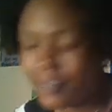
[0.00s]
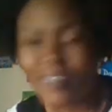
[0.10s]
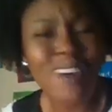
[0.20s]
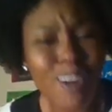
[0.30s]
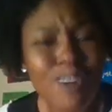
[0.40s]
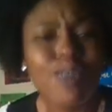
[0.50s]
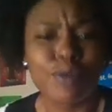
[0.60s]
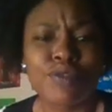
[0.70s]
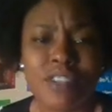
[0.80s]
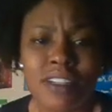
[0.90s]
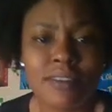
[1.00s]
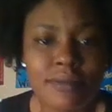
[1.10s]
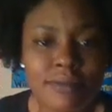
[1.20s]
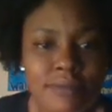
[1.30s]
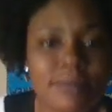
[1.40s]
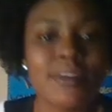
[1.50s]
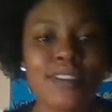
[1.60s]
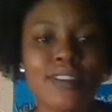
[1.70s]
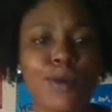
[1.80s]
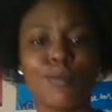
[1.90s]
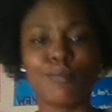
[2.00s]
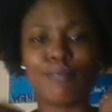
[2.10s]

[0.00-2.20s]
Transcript: We all go through this. So,